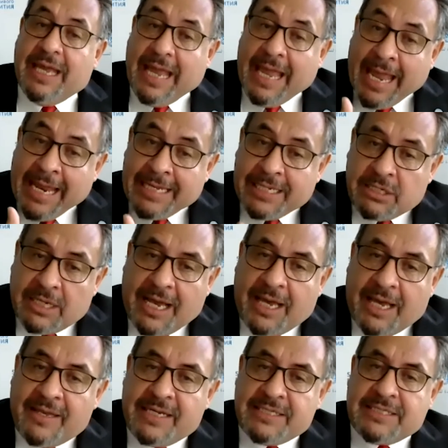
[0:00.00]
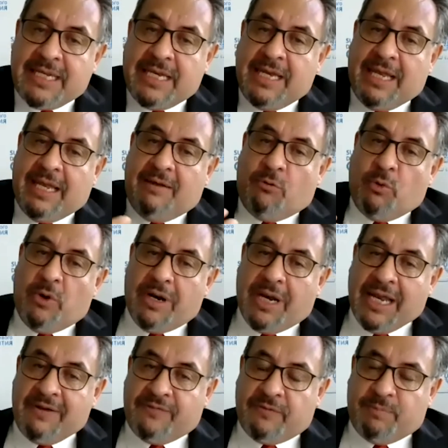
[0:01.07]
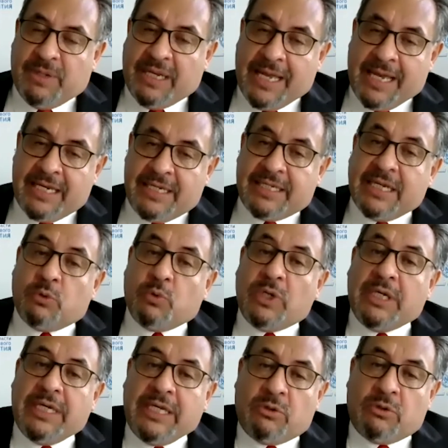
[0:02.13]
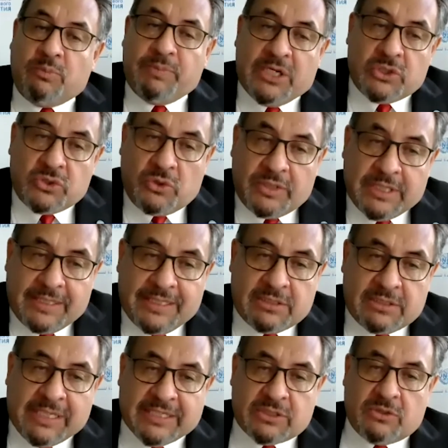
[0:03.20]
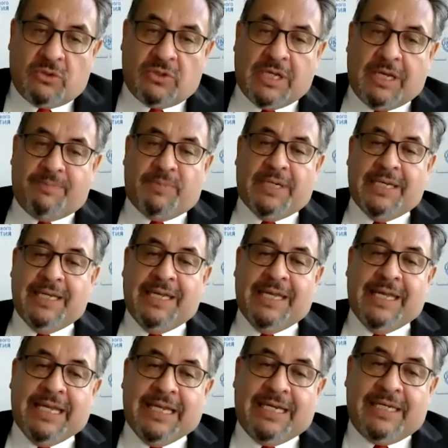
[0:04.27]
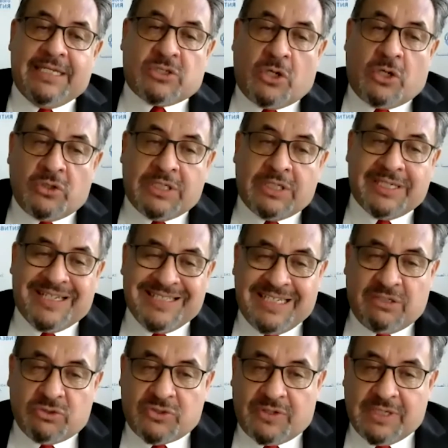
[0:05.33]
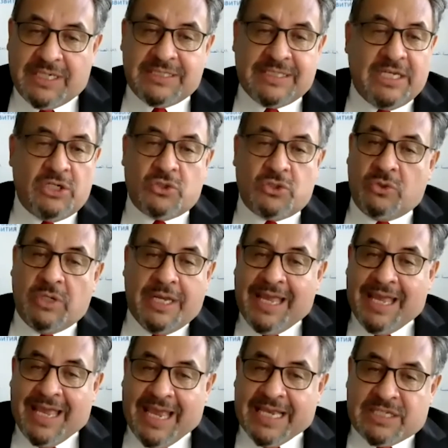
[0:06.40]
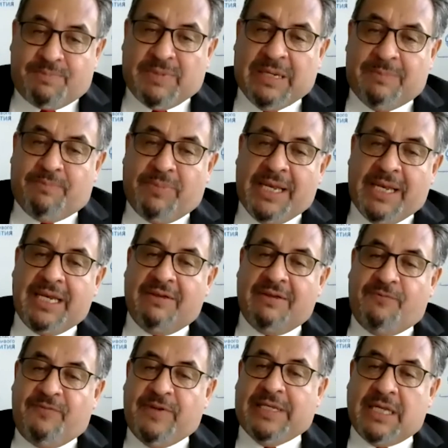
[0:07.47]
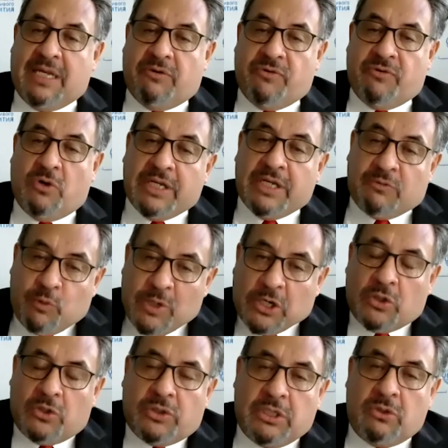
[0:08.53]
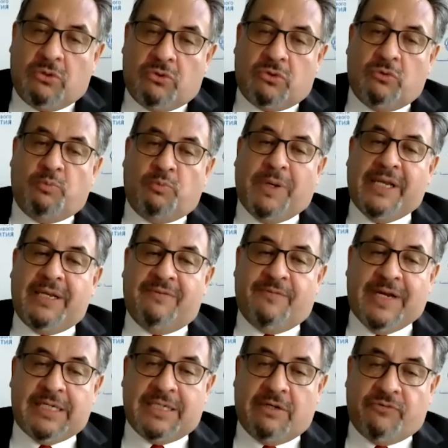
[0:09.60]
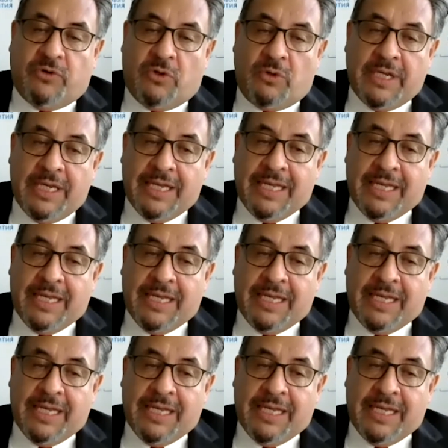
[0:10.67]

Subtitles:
and others were left behind, and we need to make sure that this does not happen. In this context, industrialization has been playing a vital role and will continue to play a vital role,